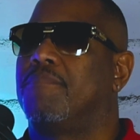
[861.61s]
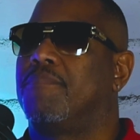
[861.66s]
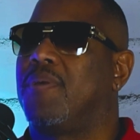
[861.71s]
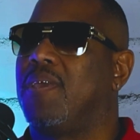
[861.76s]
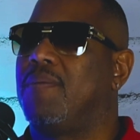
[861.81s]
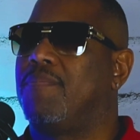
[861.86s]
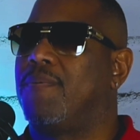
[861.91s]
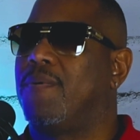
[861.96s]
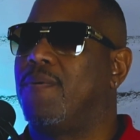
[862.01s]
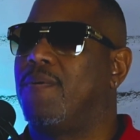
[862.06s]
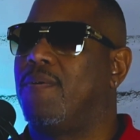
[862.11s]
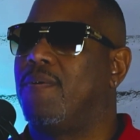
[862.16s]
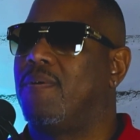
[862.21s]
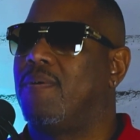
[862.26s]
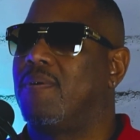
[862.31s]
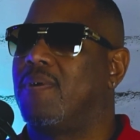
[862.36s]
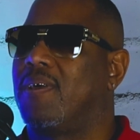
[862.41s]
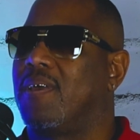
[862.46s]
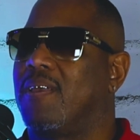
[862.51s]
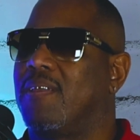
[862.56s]

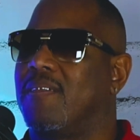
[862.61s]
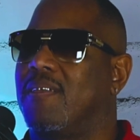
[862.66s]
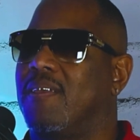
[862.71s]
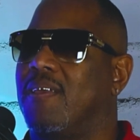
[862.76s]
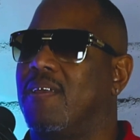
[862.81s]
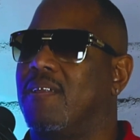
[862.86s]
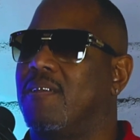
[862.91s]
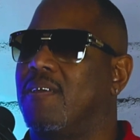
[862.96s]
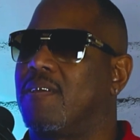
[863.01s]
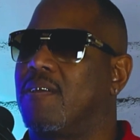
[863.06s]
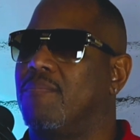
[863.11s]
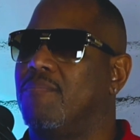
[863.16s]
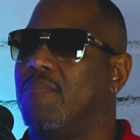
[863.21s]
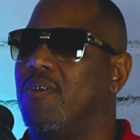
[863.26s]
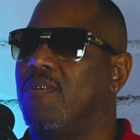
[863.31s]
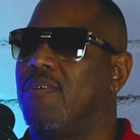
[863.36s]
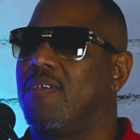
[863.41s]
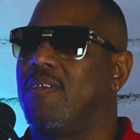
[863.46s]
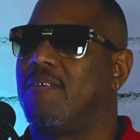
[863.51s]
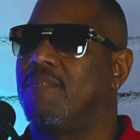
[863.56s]
people in the
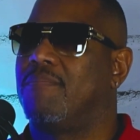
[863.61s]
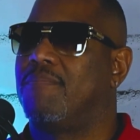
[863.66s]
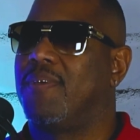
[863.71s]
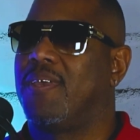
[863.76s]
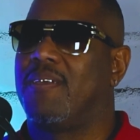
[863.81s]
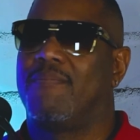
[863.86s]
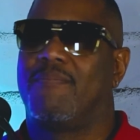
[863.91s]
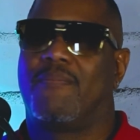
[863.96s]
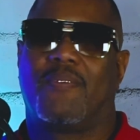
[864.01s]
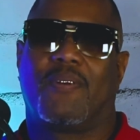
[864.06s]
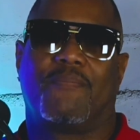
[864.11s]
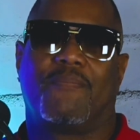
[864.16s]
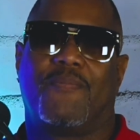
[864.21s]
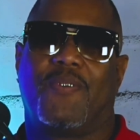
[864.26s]
community of being